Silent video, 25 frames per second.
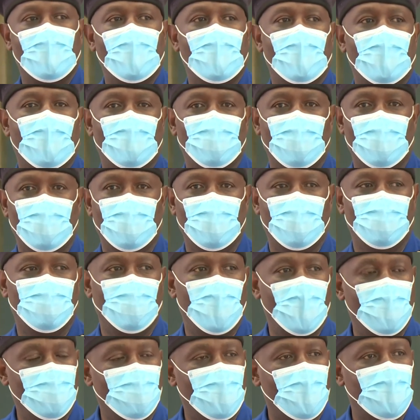And the
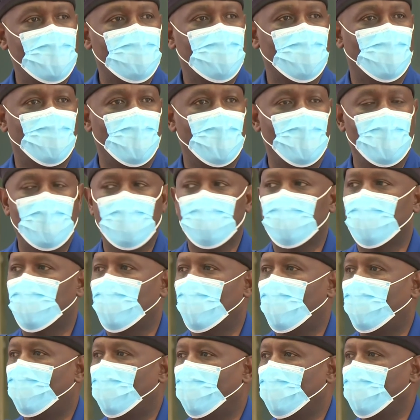members of the National
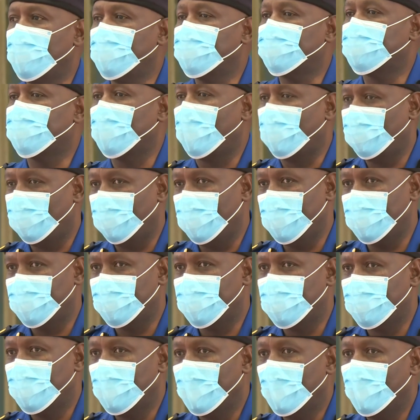Police Service
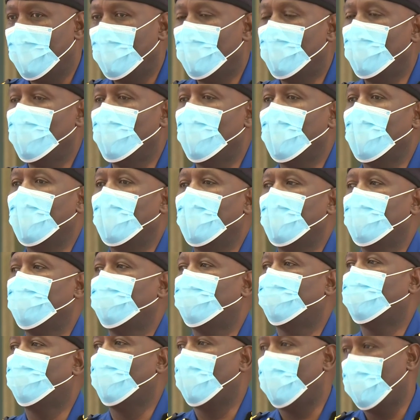will
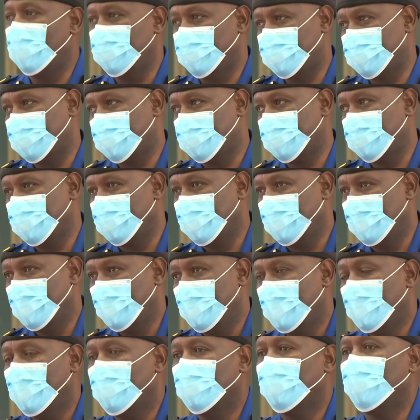enforce
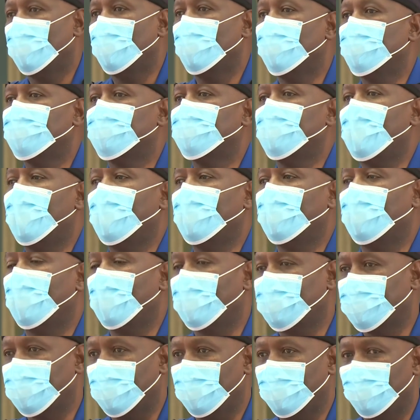those
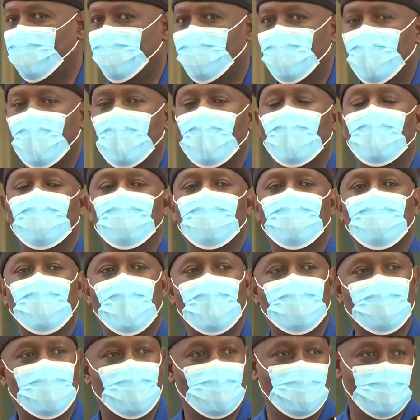directives
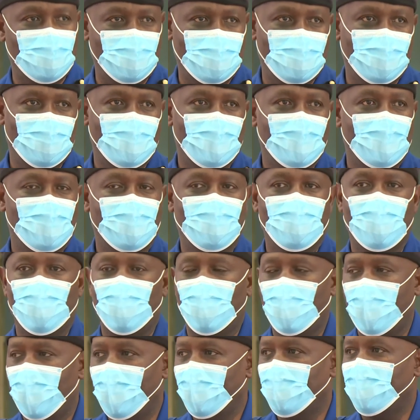exactly the
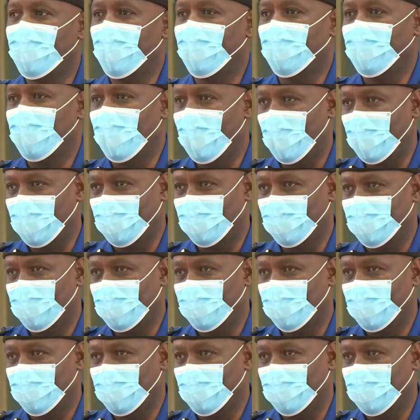way they are.